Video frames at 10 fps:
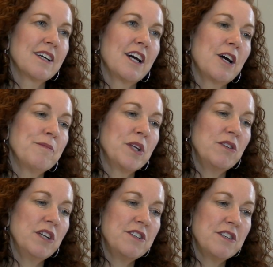
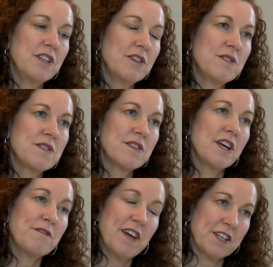You need to use
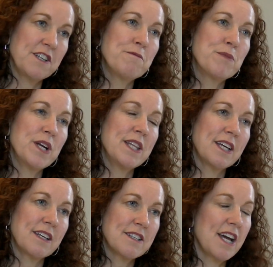effective
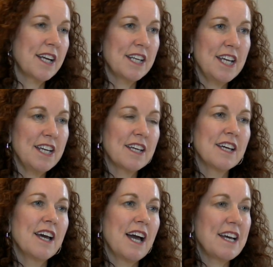breathing technique
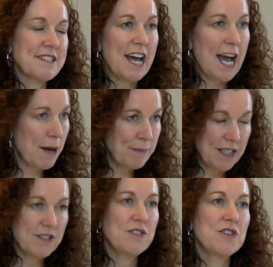as a
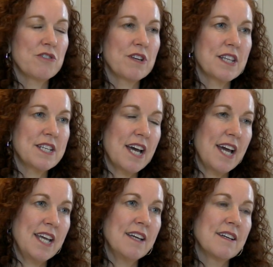habit during the
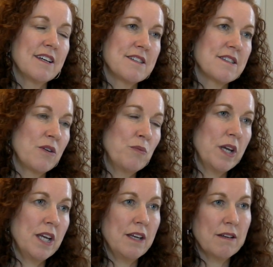day. So
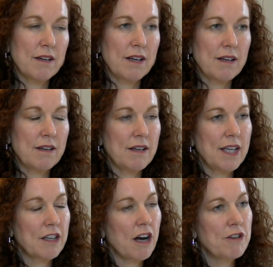we
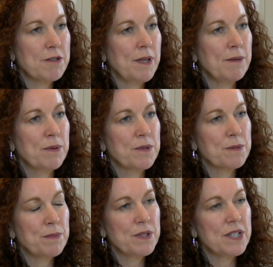encourage people
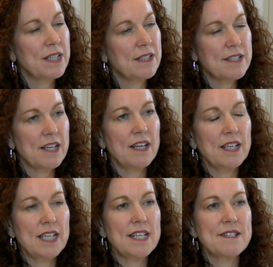to put in
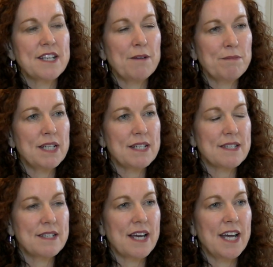at least 10
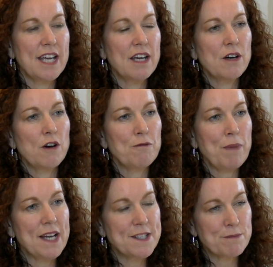minutes a day of
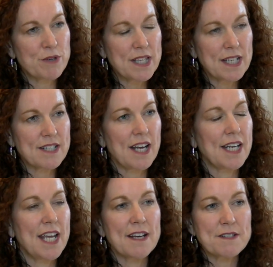paced breathing
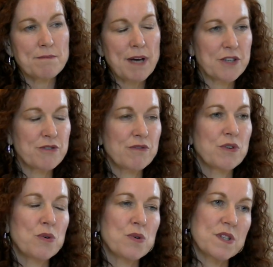technique as a matter of
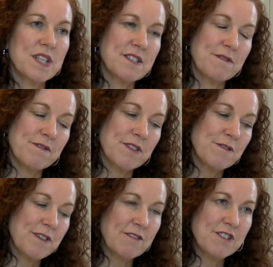course. And these are the
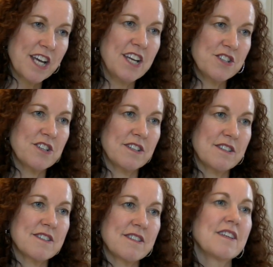
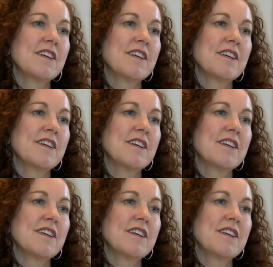foundations